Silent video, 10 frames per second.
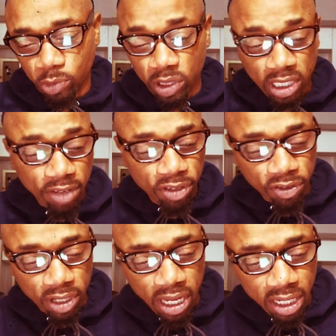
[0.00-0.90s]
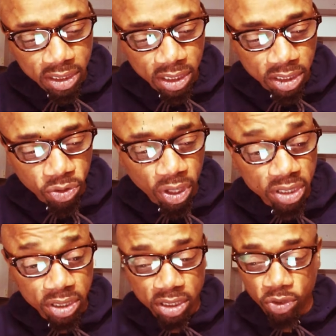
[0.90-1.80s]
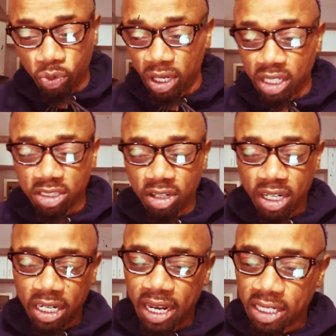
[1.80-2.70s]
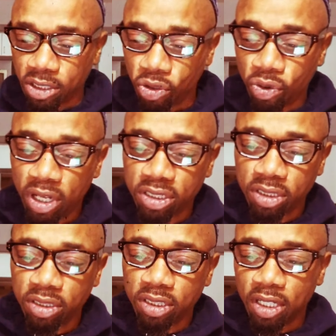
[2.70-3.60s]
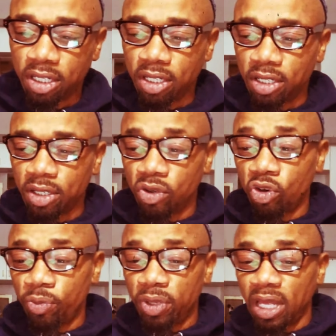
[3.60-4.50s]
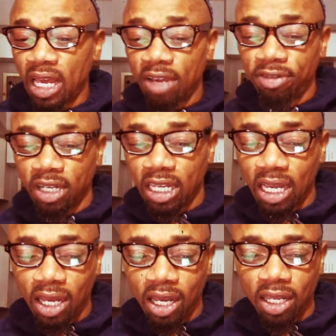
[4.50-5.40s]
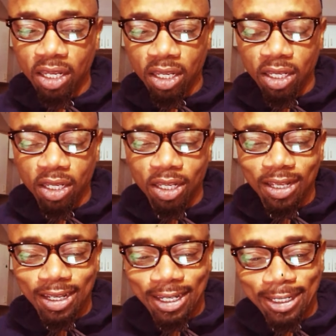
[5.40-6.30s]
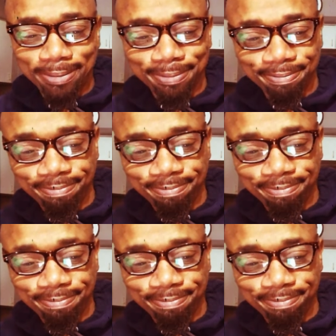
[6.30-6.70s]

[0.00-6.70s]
We never even asked these questions. And when I started asking questions on behalf of God, um,